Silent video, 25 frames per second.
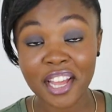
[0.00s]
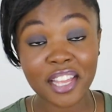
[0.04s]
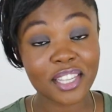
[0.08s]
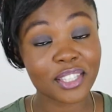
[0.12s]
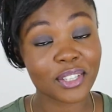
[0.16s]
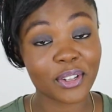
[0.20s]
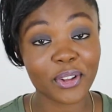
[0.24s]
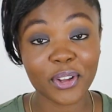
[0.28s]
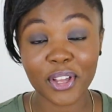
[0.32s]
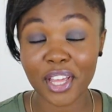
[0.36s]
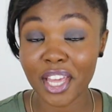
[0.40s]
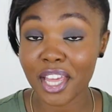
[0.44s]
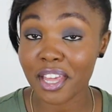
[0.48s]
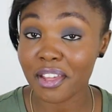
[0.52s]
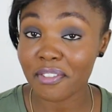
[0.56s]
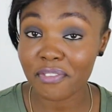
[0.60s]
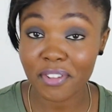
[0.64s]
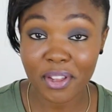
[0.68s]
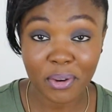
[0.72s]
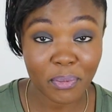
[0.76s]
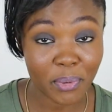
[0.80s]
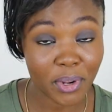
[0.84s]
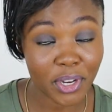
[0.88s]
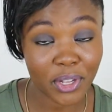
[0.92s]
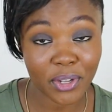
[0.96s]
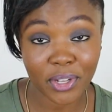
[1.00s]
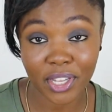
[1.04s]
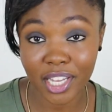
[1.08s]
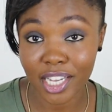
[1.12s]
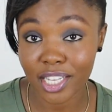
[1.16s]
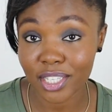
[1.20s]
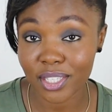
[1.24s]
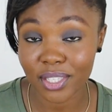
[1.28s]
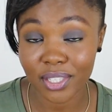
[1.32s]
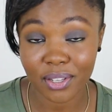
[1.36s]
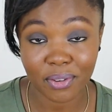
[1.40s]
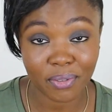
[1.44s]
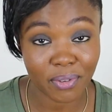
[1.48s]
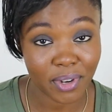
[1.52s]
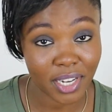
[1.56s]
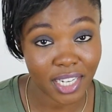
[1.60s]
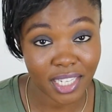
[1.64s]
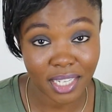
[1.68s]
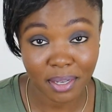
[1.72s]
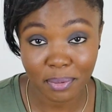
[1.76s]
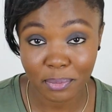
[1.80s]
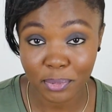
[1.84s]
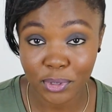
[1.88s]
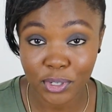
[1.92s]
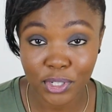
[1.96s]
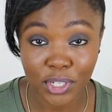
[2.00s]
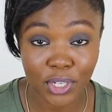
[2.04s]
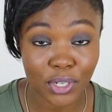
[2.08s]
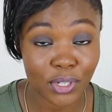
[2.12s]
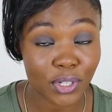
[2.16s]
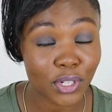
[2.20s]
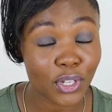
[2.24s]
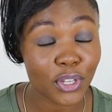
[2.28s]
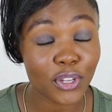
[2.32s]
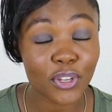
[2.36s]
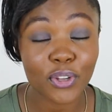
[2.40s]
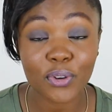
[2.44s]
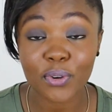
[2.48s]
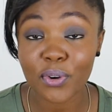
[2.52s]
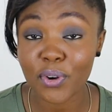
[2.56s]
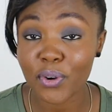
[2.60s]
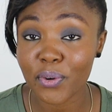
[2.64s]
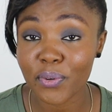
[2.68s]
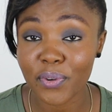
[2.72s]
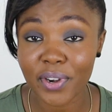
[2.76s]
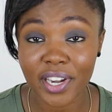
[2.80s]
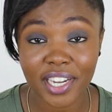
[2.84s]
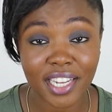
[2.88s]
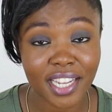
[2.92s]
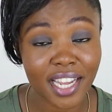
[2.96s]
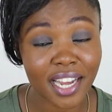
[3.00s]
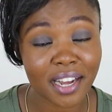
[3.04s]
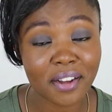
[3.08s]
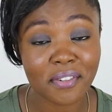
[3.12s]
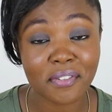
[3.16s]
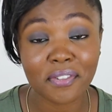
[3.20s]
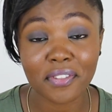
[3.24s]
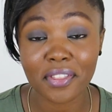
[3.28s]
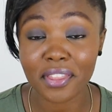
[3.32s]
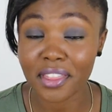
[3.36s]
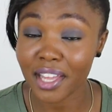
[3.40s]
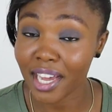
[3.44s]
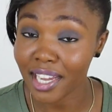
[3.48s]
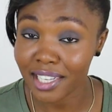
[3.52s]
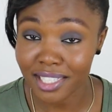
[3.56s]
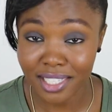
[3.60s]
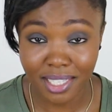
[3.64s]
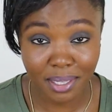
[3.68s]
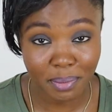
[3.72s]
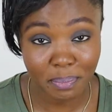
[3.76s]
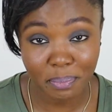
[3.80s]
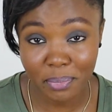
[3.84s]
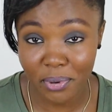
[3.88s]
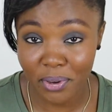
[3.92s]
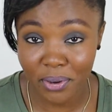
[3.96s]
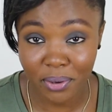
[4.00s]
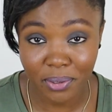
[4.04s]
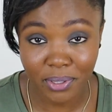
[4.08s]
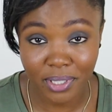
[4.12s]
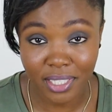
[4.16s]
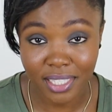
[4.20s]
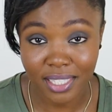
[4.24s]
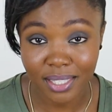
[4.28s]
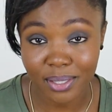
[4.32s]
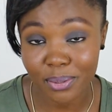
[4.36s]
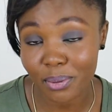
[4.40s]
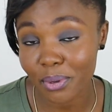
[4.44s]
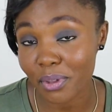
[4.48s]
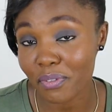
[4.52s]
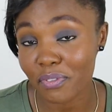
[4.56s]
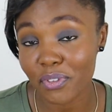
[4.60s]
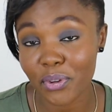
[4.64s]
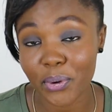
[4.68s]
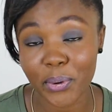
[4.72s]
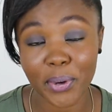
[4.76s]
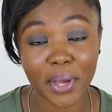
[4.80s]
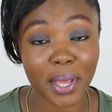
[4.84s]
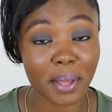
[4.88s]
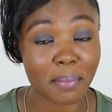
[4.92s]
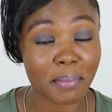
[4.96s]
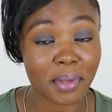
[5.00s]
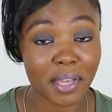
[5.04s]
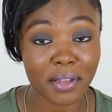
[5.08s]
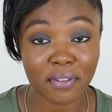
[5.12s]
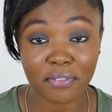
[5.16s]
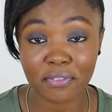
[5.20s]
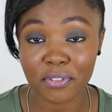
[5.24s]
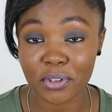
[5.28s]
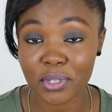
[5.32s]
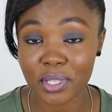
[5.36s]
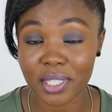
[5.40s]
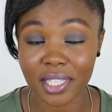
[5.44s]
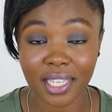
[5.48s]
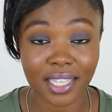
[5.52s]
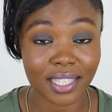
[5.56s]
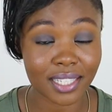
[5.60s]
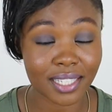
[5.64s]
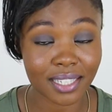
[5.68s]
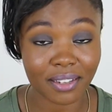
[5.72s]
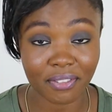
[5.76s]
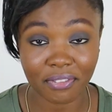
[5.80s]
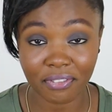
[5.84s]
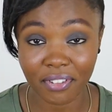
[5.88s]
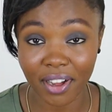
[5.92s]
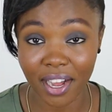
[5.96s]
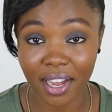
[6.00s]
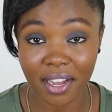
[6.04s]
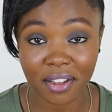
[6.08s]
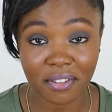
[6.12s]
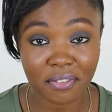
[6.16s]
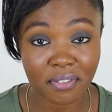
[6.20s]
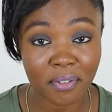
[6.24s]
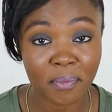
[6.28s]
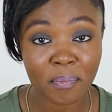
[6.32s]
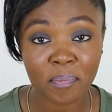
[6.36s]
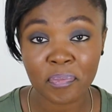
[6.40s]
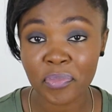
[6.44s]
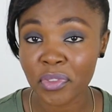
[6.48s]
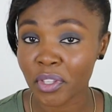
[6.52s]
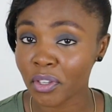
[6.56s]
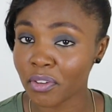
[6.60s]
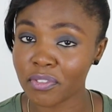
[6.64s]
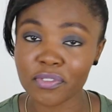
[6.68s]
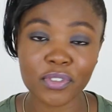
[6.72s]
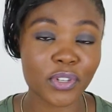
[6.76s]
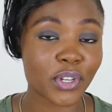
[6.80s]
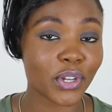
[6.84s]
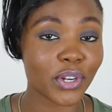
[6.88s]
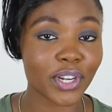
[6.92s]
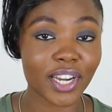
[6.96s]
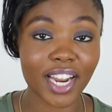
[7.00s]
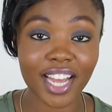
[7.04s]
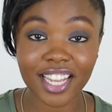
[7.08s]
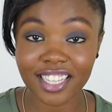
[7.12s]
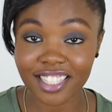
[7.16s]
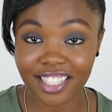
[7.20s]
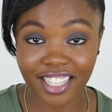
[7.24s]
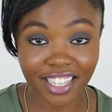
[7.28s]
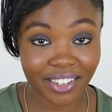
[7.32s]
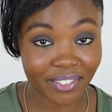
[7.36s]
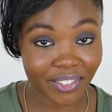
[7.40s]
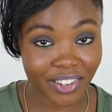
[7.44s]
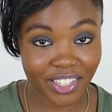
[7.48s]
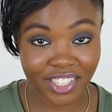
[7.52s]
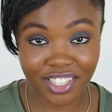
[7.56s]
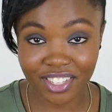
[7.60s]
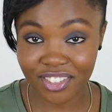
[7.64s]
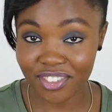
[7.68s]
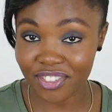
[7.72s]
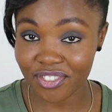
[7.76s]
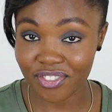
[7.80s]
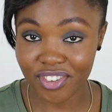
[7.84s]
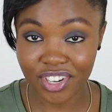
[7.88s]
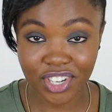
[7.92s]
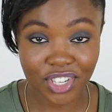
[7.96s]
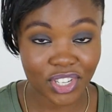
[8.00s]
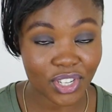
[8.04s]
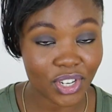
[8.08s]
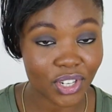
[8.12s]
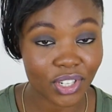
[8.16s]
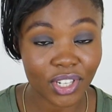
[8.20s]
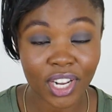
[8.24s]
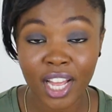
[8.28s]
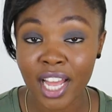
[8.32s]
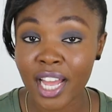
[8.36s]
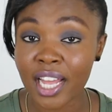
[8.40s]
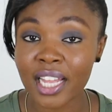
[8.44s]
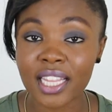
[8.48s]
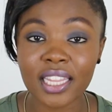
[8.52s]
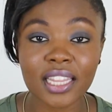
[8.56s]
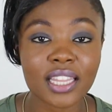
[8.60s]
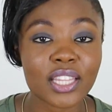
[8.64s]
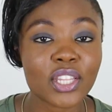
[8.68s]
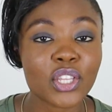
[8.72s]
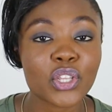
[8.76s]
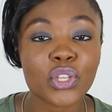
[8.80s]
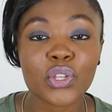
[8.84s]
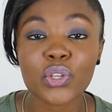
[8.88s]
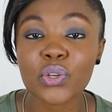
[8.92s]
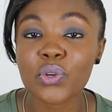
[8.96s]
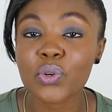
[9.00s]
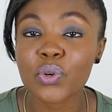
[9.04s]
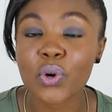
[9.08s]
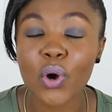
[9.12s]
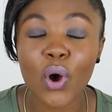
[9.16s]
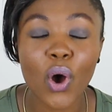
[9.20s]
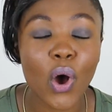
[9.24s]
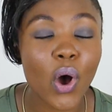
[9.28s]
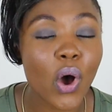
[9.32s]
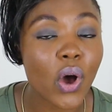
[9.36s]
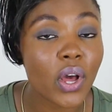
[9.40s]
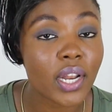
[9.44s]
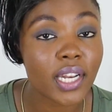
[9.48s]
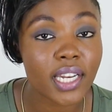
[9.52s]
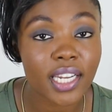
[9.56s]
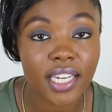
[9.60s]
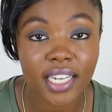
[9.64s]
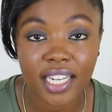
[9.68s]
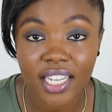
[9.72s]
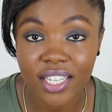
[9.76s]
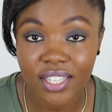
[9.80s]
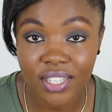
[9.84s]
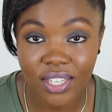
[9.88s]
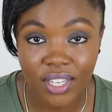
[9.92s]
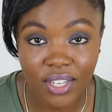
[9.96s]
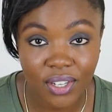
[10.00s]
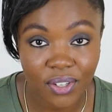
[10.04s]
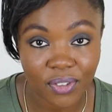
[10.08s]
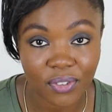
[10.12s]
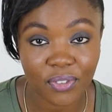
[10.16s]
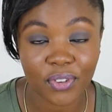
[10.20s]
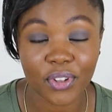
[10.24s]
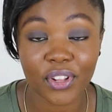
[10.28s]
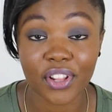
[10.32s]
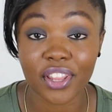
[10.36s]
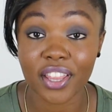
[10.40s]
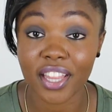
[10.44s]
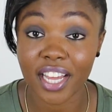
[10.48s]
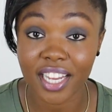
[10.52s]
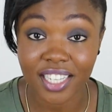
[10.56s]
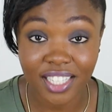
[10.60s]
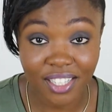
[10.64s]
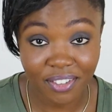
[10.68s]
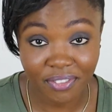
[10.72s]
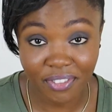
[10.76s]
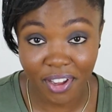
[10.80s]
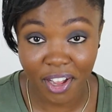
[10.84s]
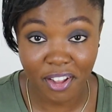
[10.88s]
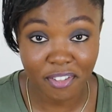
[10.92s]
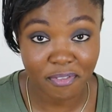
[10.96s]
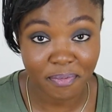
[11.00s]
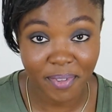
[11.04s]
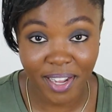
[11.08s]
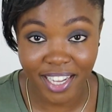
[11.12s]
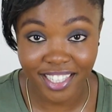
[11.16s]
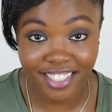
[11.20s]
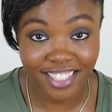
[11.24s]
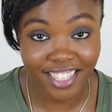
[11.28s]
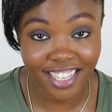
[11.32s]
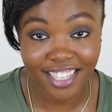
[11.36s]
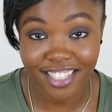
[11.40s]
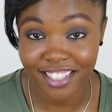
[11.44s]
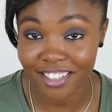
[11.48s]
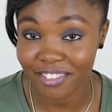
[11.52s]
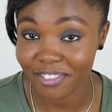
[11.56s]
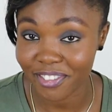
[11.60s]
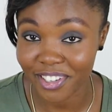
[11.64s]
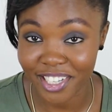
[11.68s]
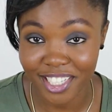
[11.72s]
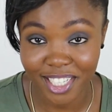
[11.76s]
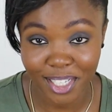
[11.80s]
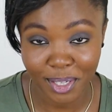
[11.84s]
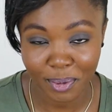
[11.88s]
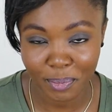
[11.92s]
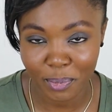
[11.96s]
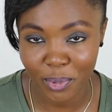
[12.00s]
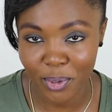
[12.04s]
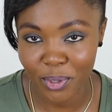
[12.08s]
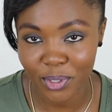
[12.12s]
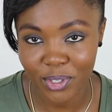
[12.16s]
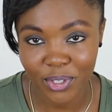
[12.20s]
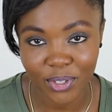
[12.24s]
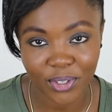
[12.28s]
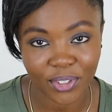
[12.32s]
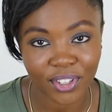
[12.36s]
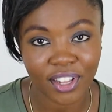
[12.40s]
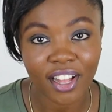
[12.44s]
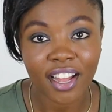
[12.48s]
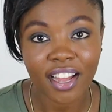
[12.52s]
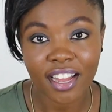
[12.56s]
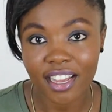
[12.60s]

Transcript: So even when you get to the reading module, you already have 30 points. So if you're aiming for 65 for your nursing registration, you only need to look for 35 marks in the reading module.